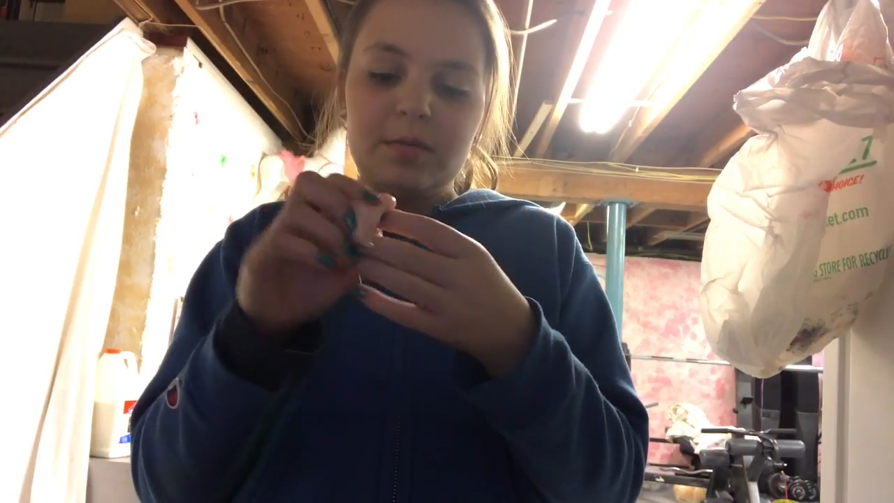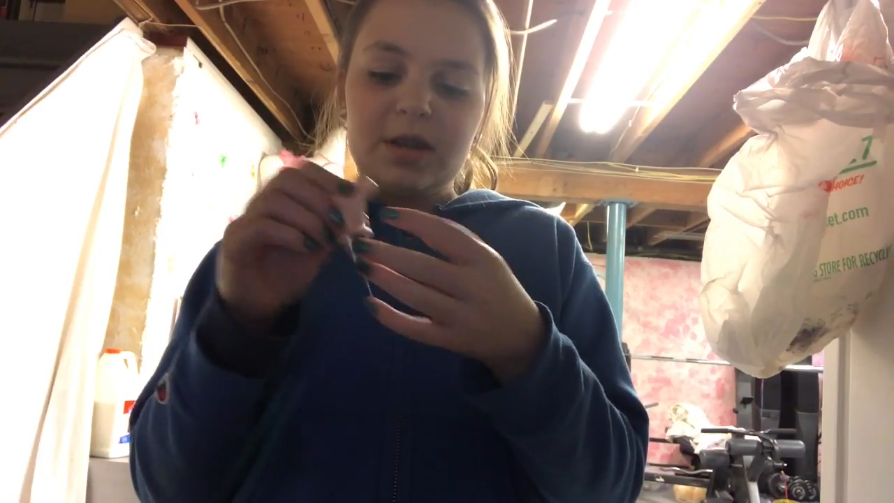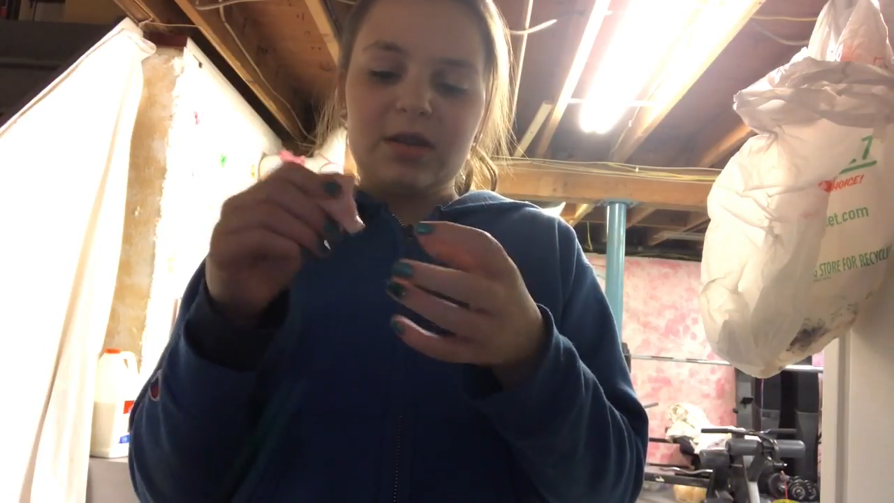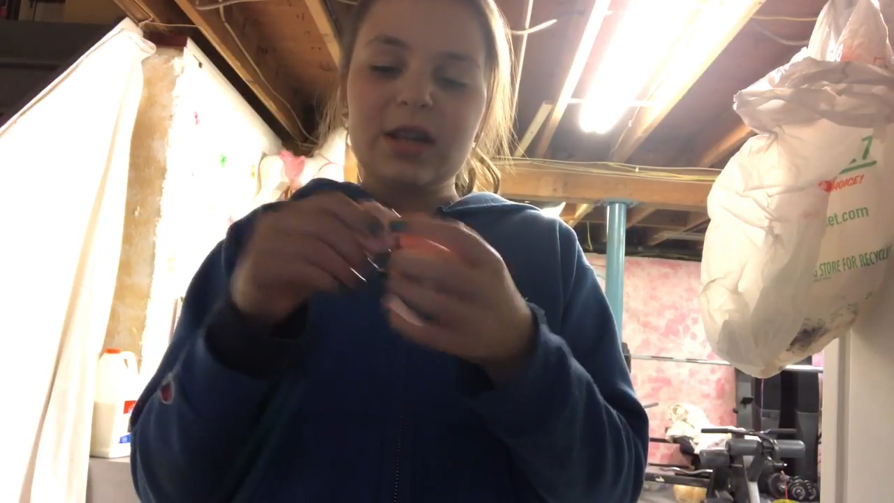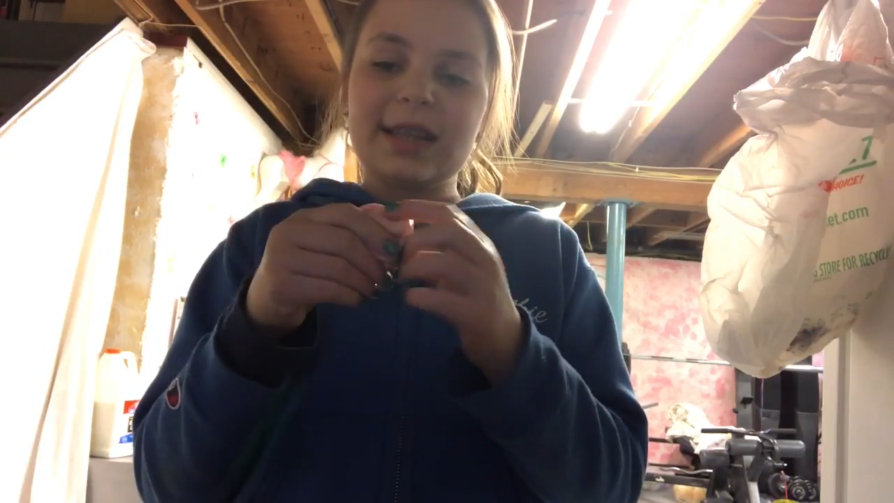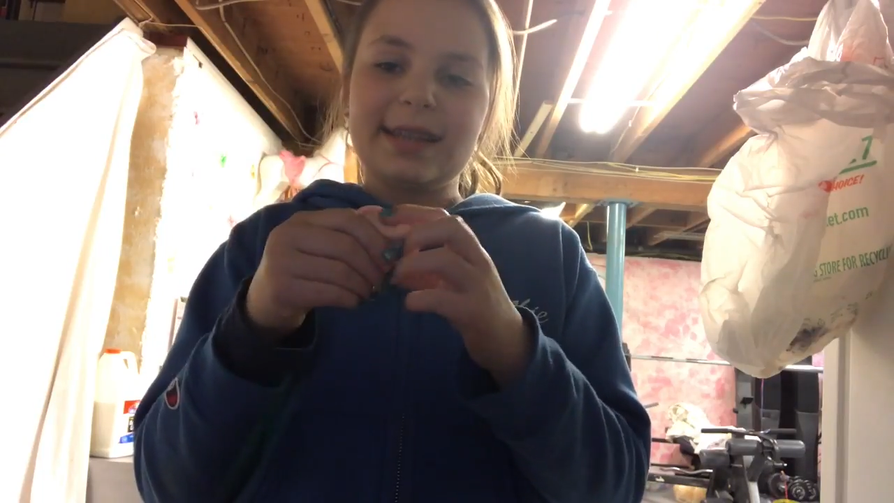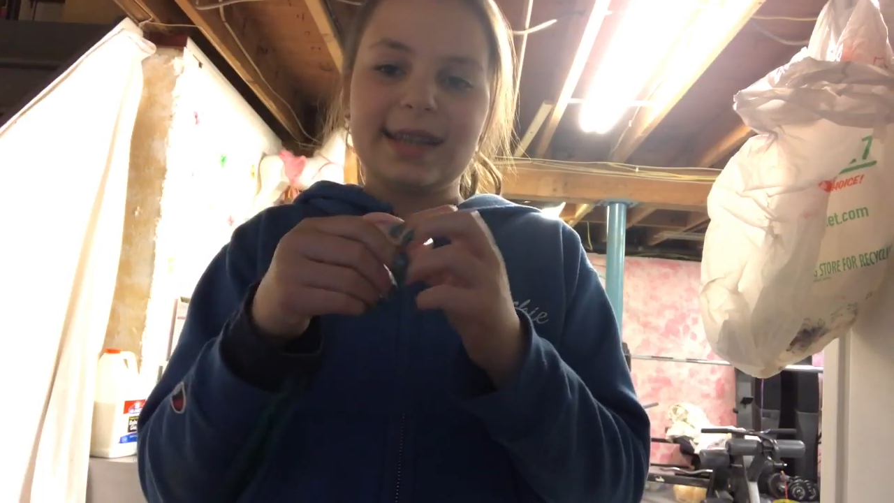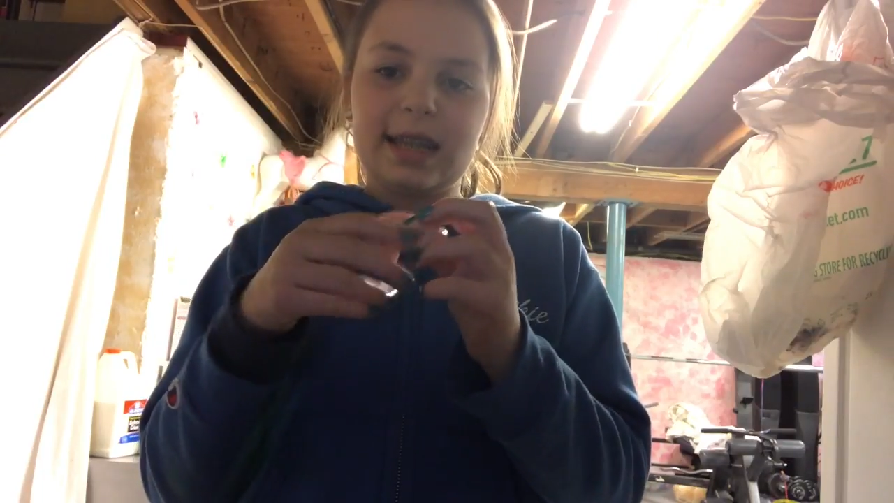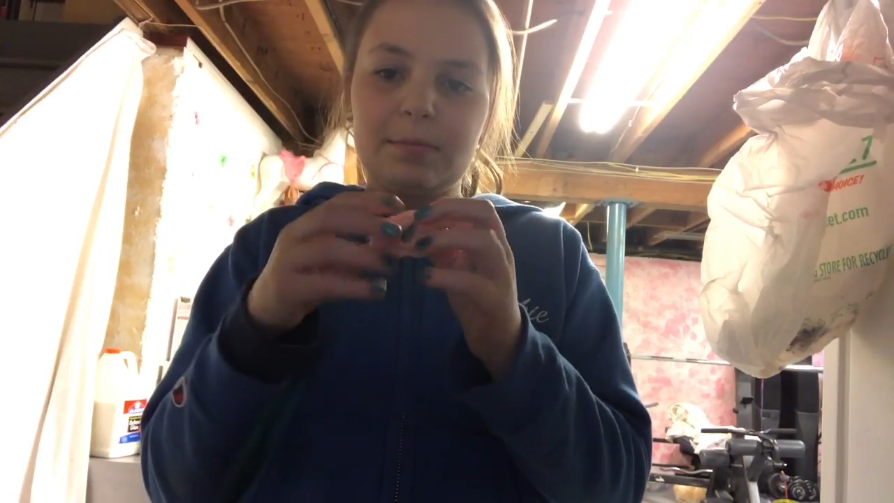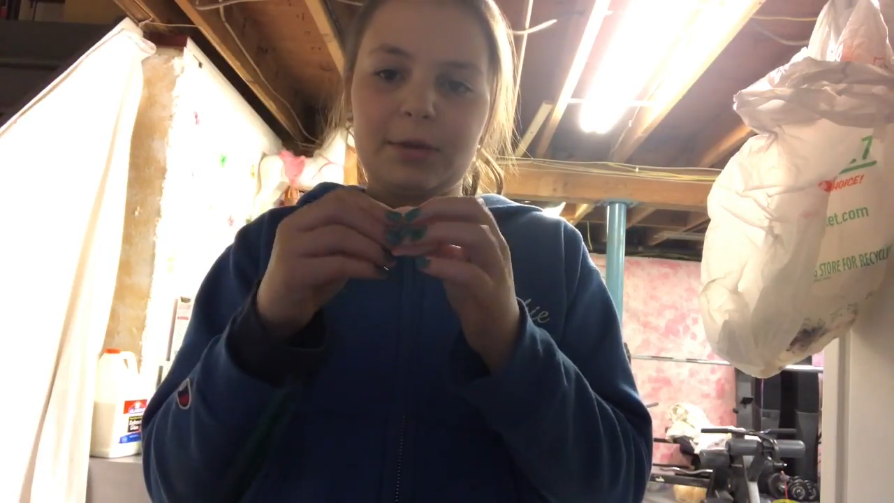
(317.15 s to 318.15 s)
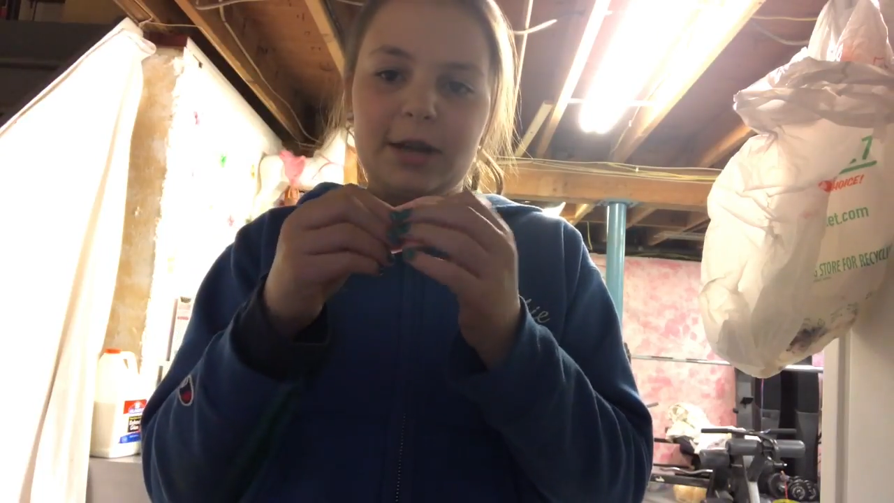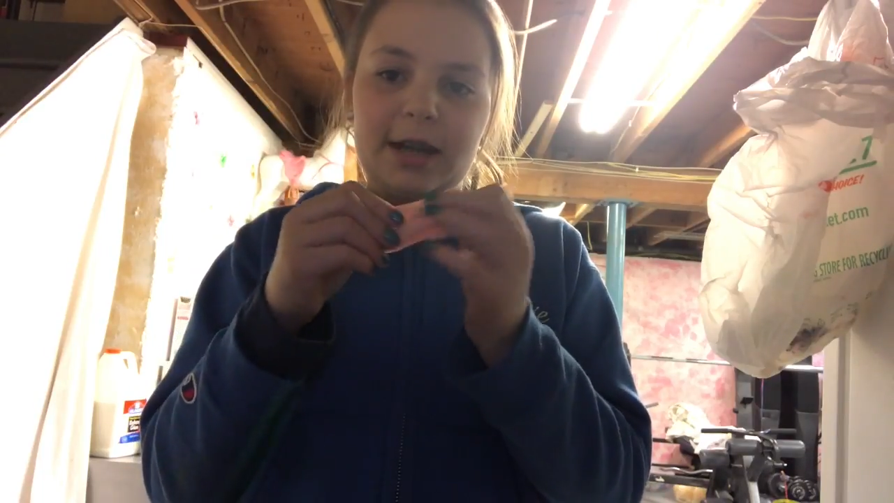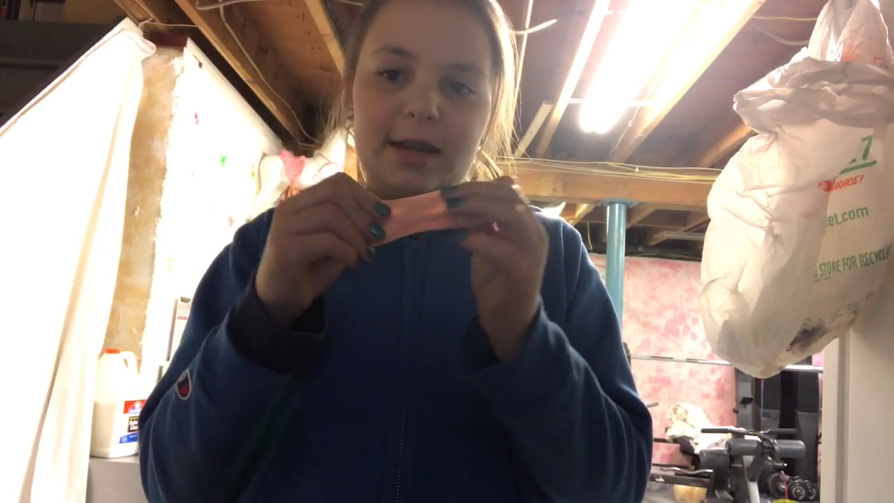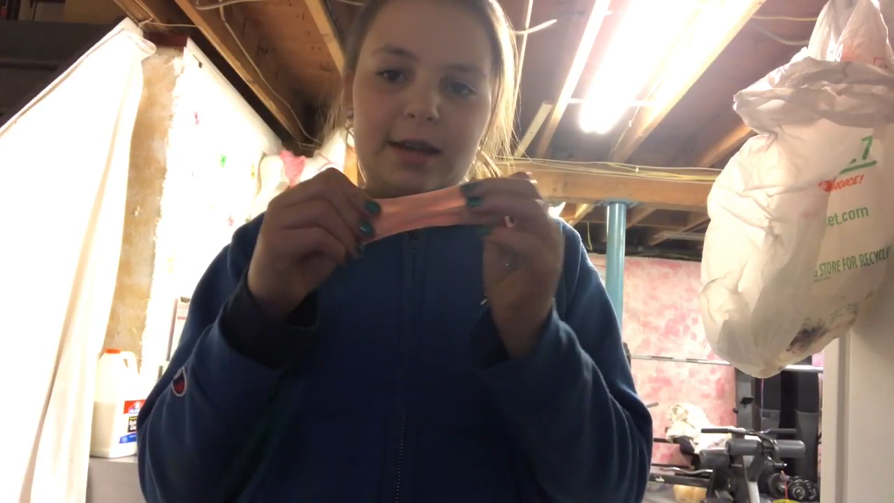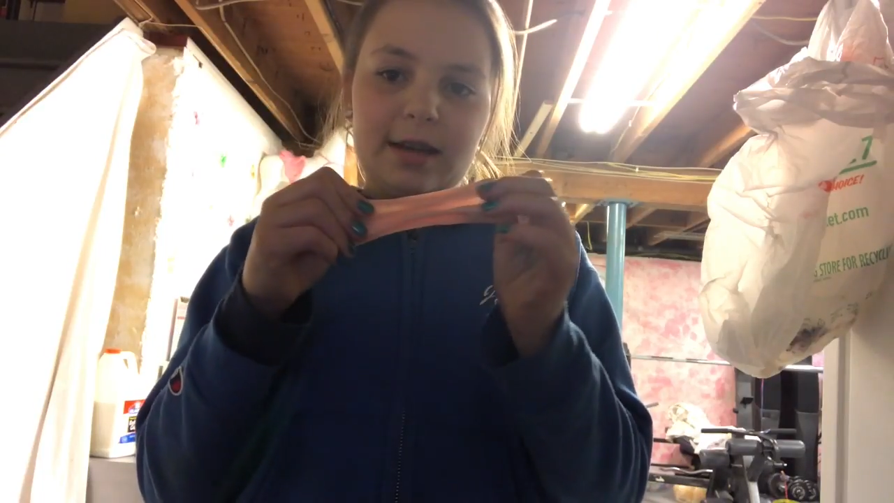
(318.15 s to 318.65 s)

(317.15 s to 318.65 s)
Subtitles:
but it's really slippery.